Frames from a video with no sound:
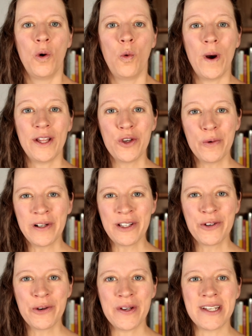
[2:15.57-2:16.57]
What you will
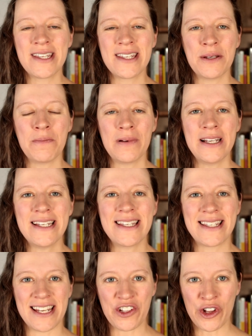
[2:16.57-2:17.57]
do is simply
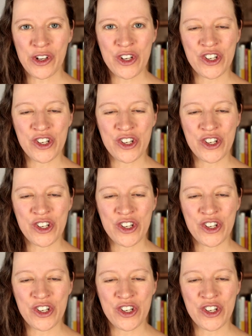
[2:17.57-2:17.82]
sit on a